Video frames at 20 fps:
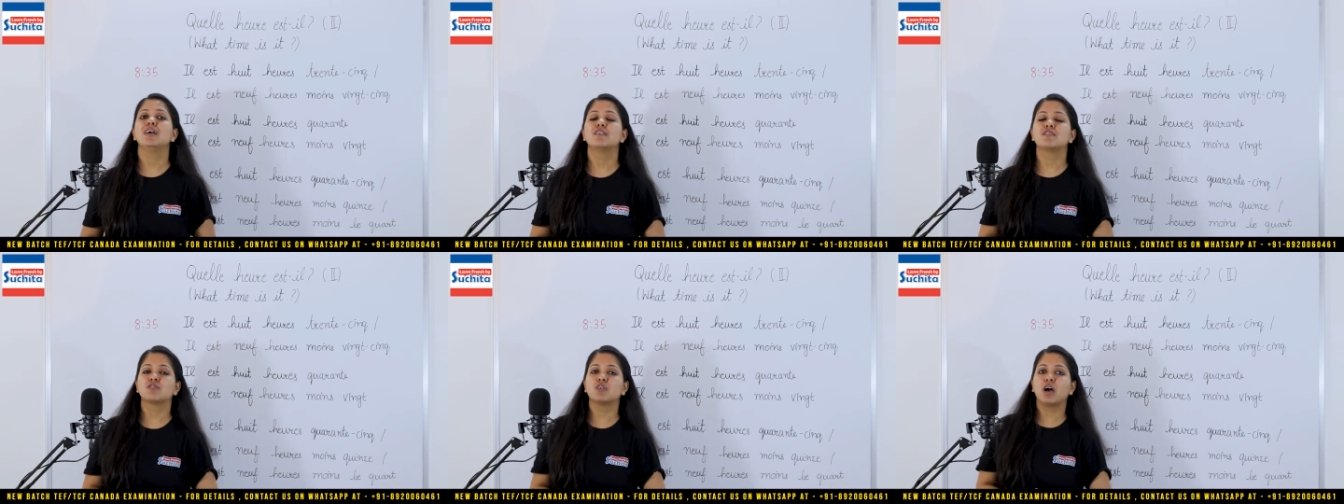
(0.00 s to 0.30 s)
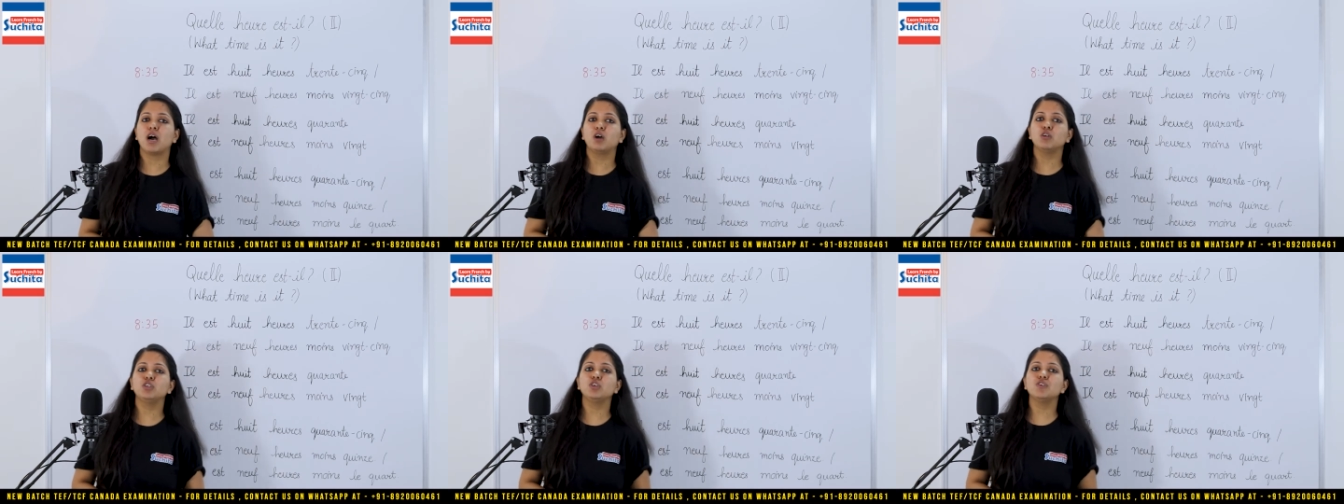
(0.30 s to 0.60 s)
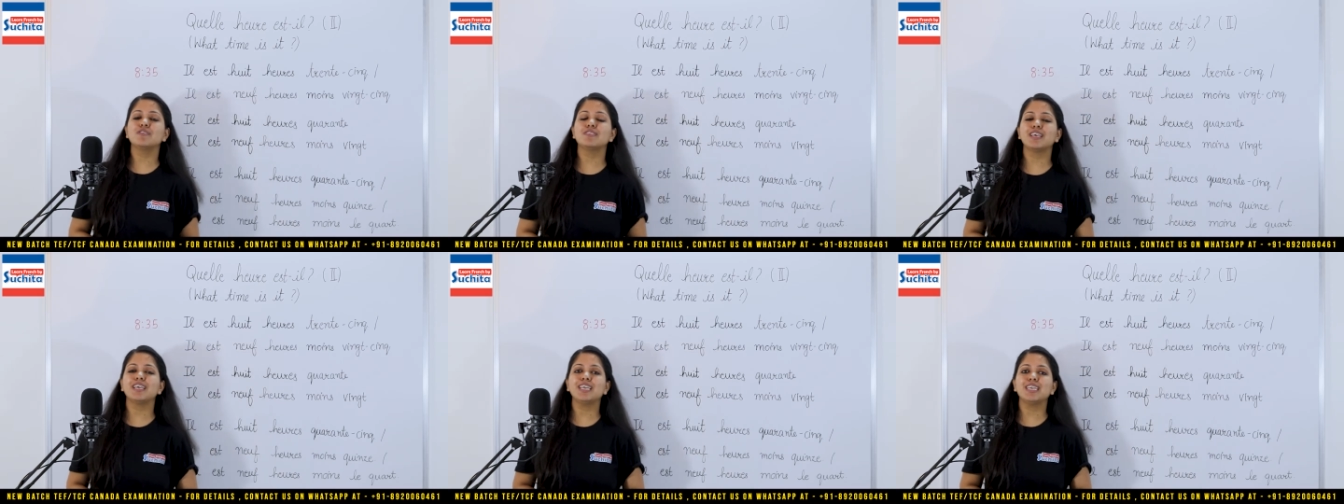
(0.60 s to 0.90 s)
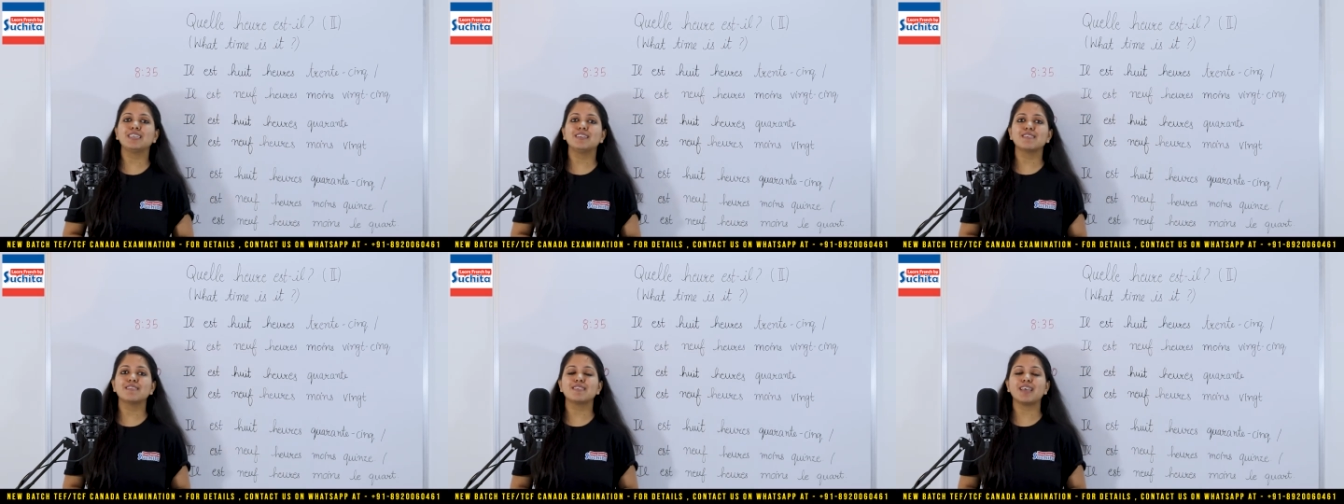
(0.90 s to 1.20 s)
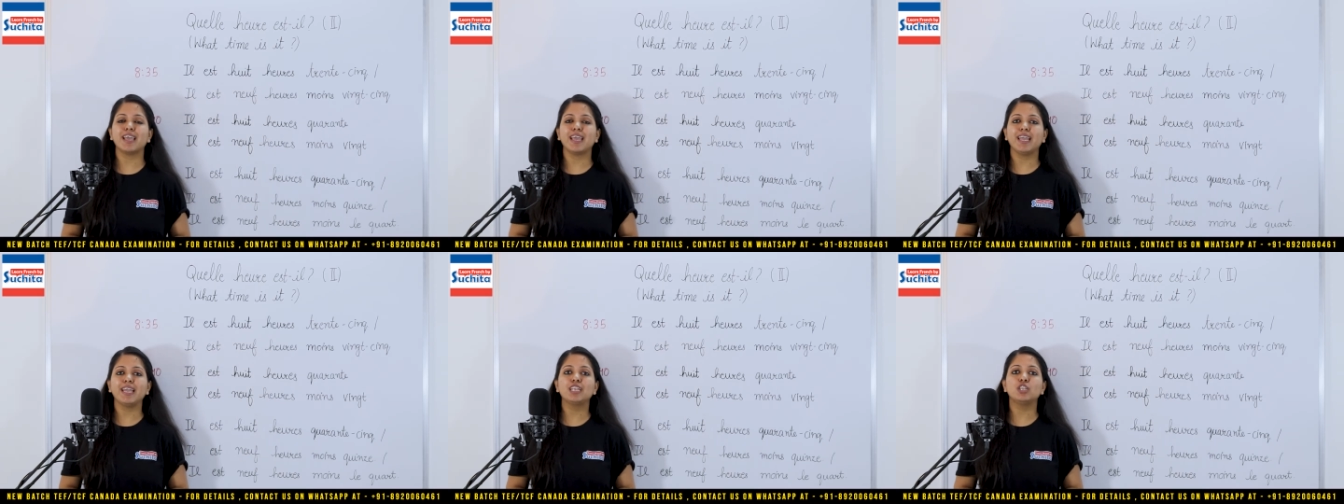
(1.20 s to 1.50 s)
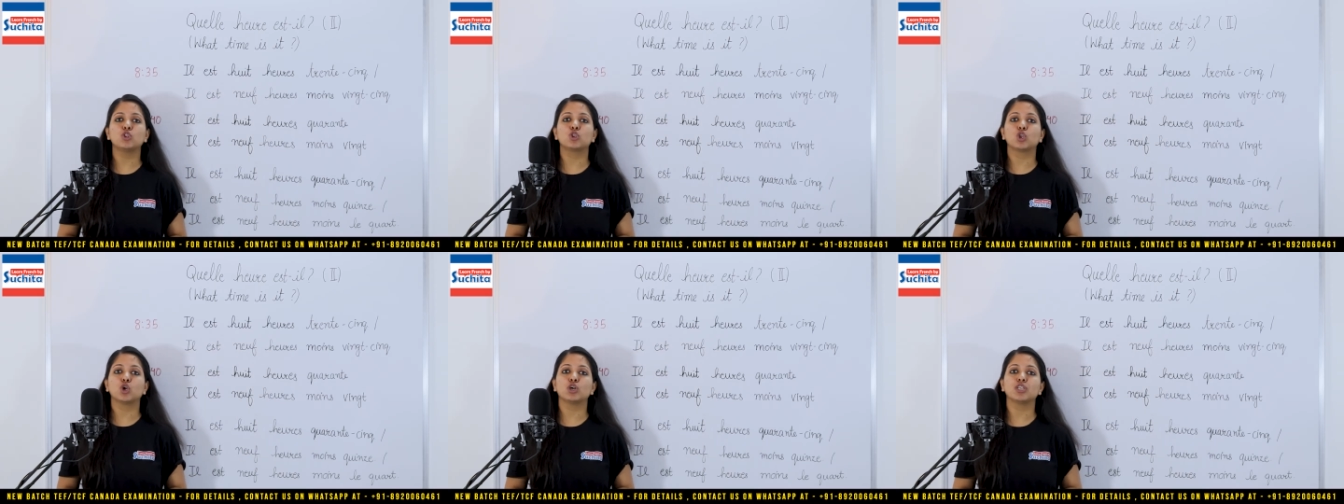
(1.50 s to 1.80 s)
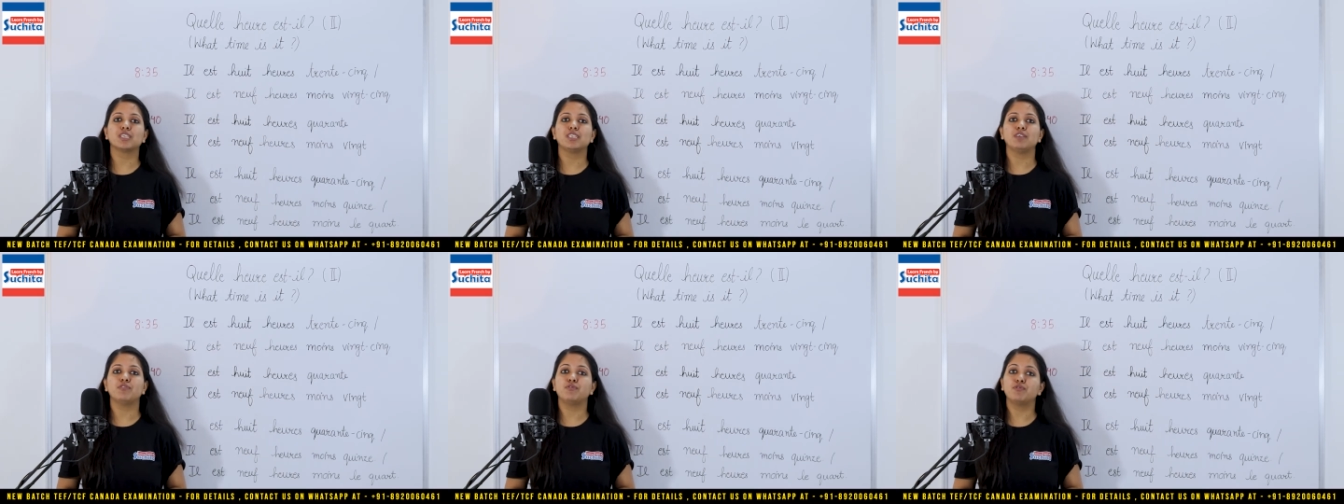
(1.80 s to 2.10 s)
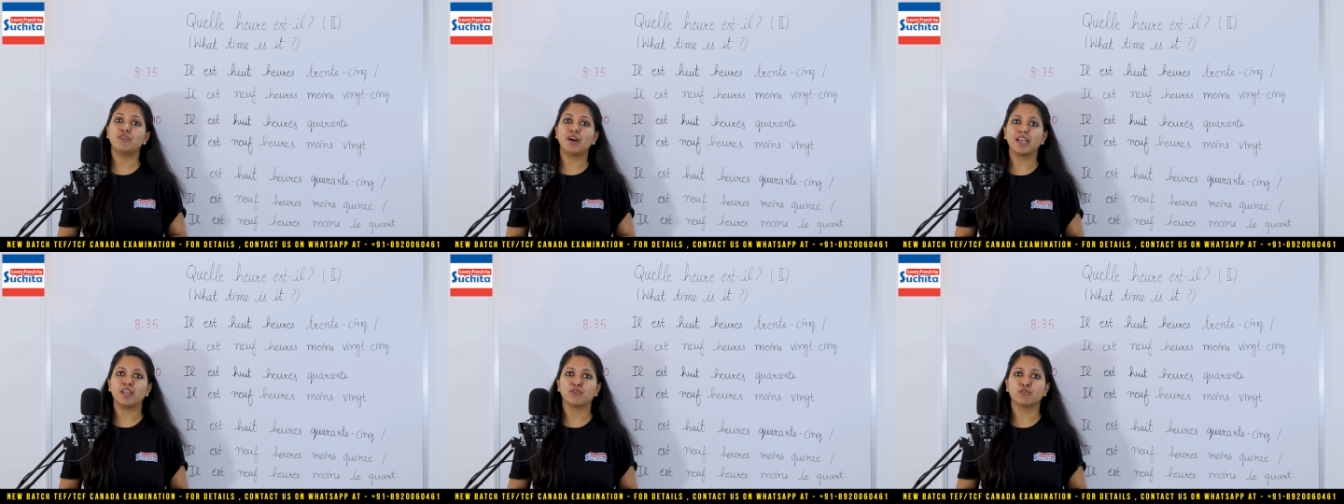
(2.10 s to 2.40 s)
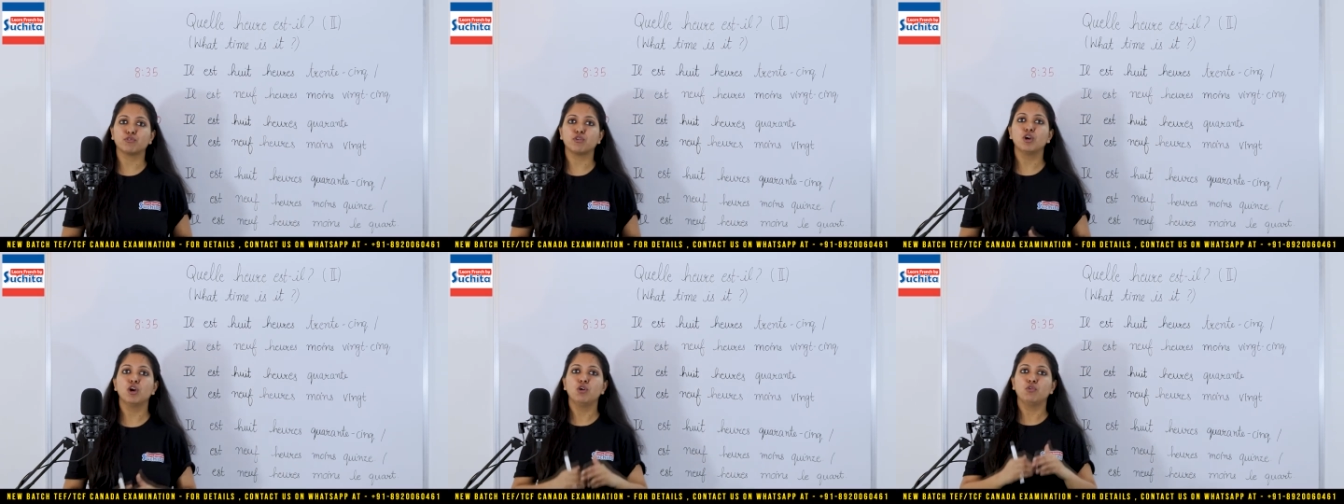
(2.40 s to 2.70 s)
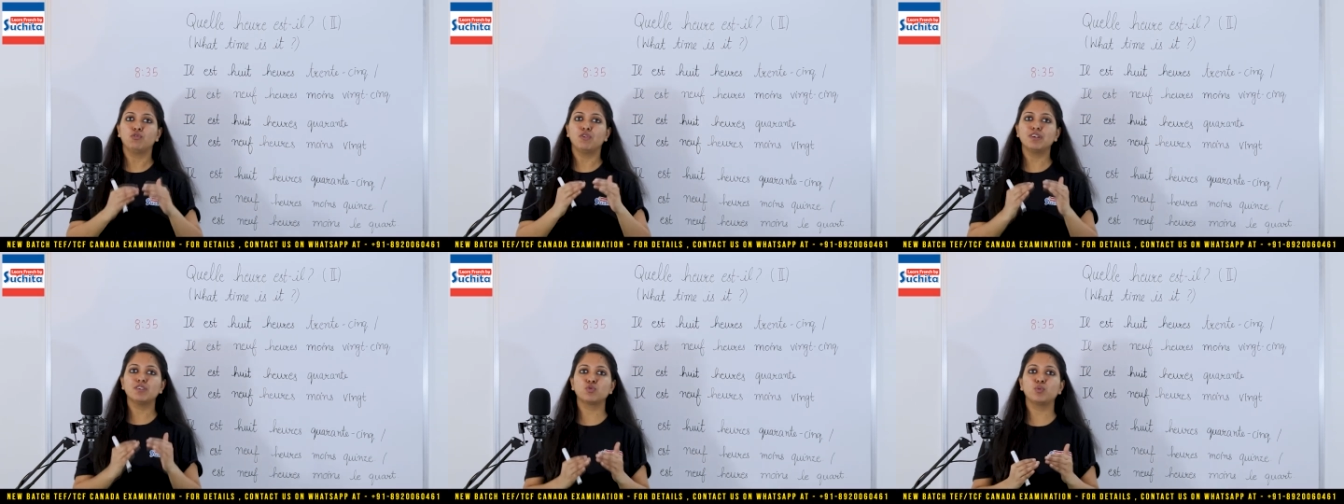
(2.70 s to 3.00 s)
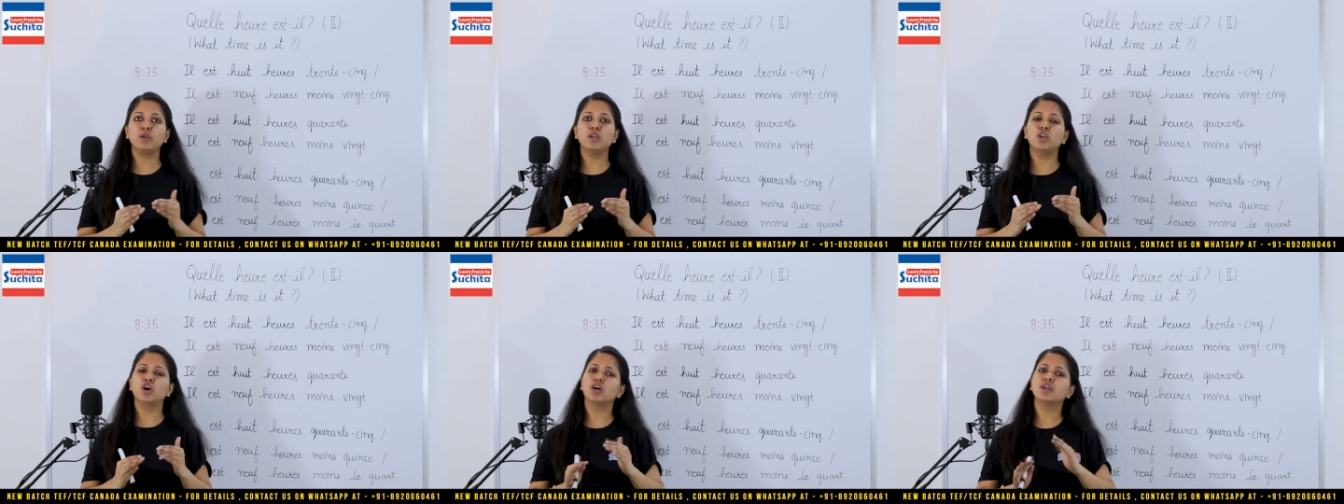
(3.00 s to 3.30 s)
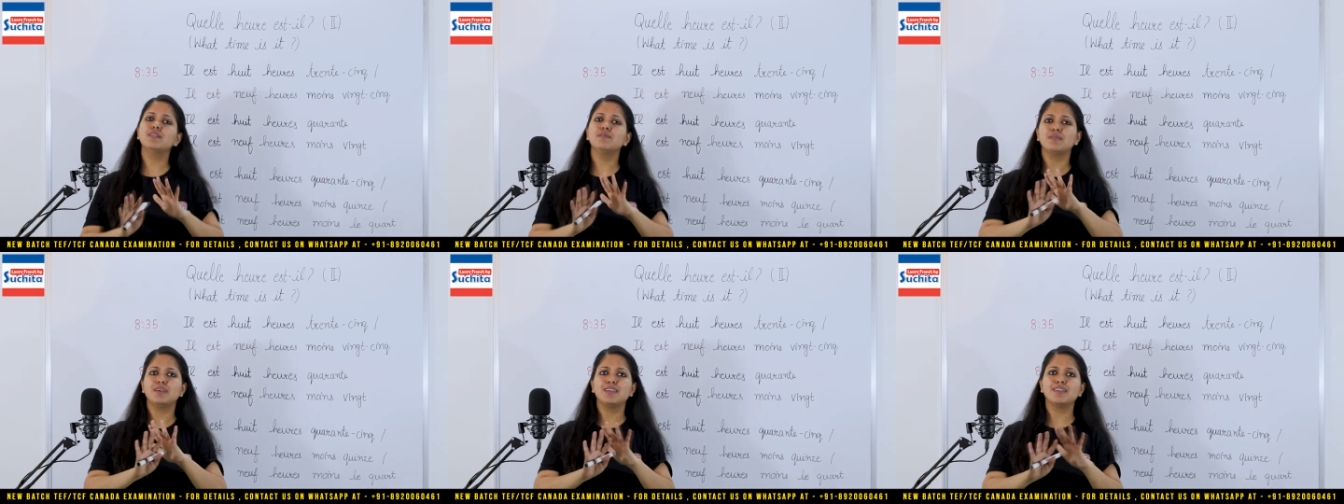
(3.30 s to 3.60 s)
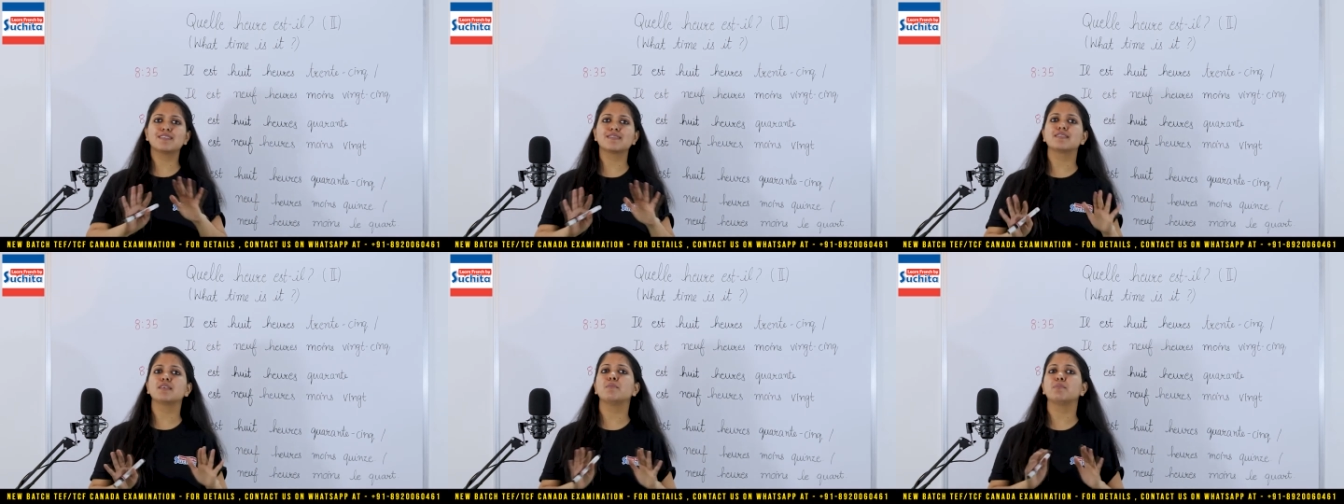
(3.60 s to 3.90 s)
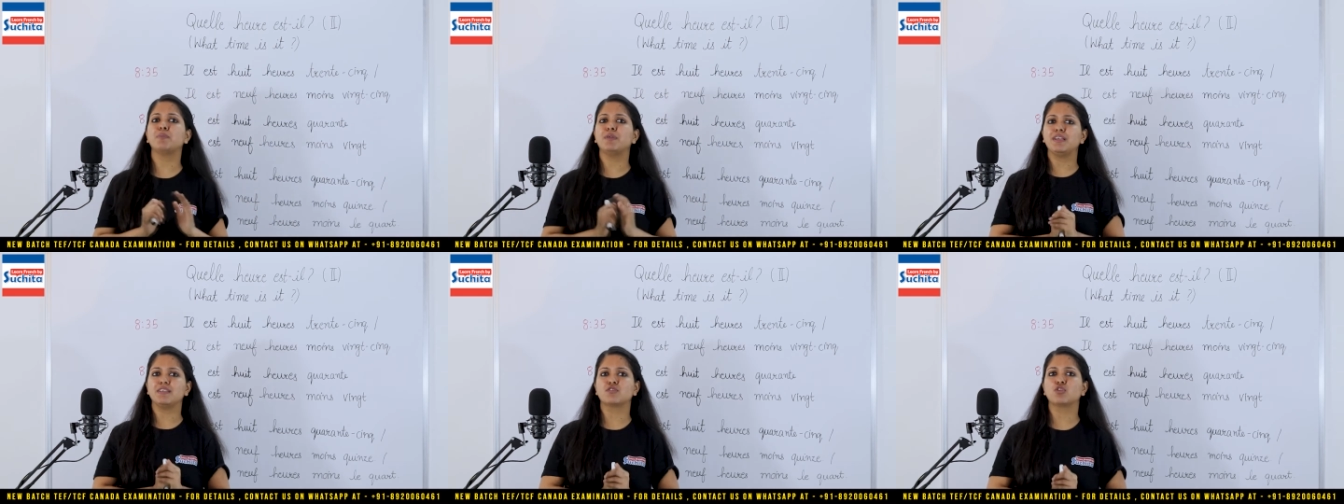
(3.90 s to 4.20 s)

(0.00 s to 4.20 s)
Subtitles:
So how do you say it is 8:35? First we learn it simply.